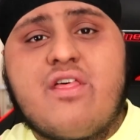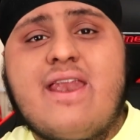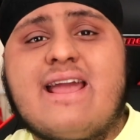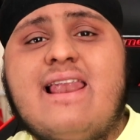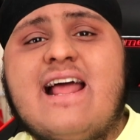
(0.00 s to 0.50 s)
then
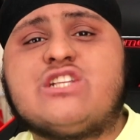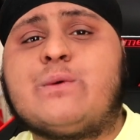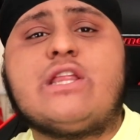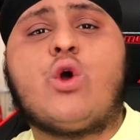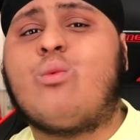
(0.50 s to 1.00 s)
again, lads,
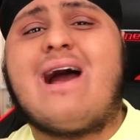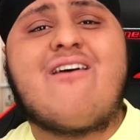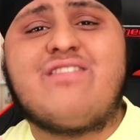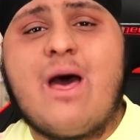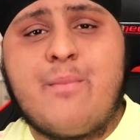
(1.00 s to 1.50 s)
we don't
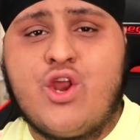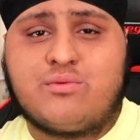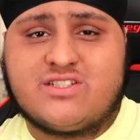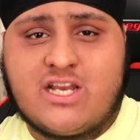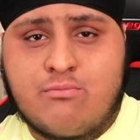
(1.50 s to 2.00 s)
have that many
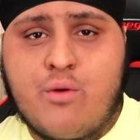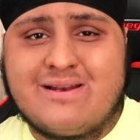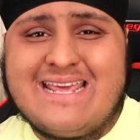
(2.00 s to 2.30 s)
options at the moment